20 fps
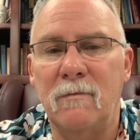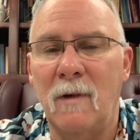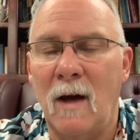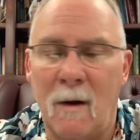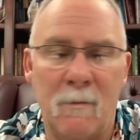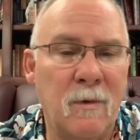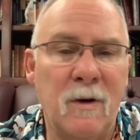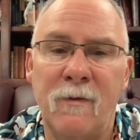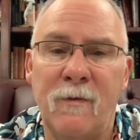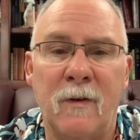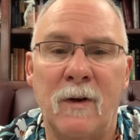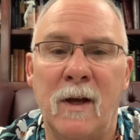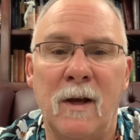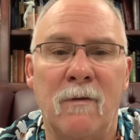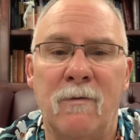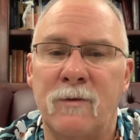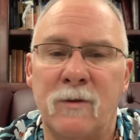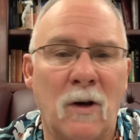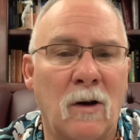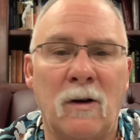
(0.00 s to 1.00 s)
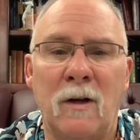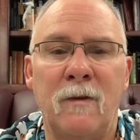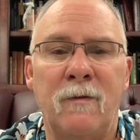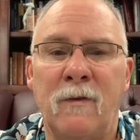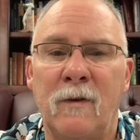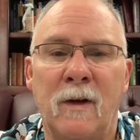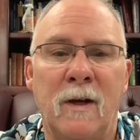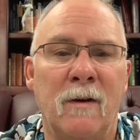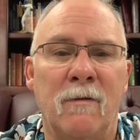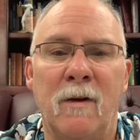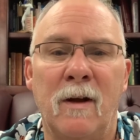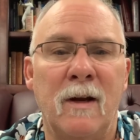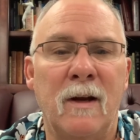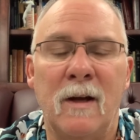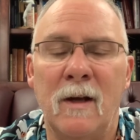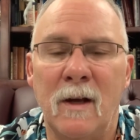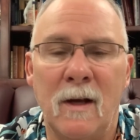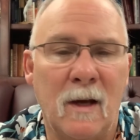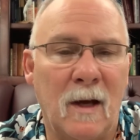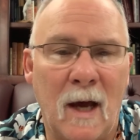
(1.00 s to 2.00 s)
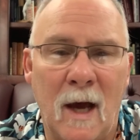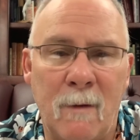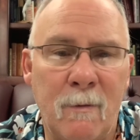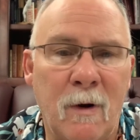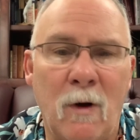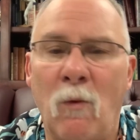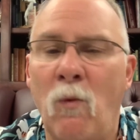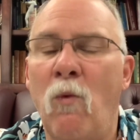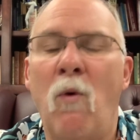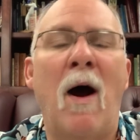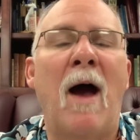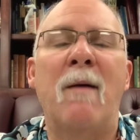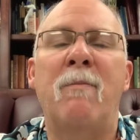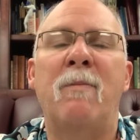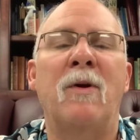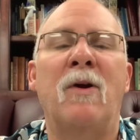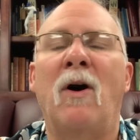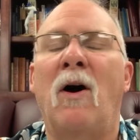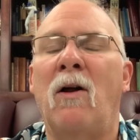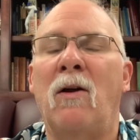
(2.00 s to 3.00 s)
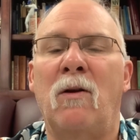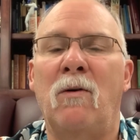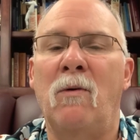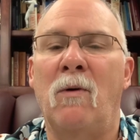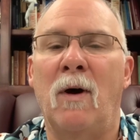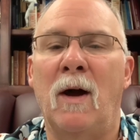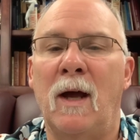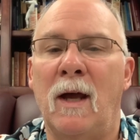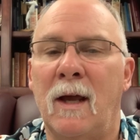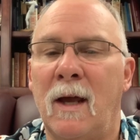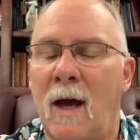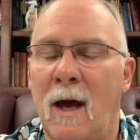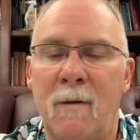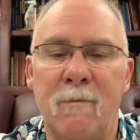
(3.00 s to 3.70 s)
I'm going to totally forgive it. I'm going to wipe it all away.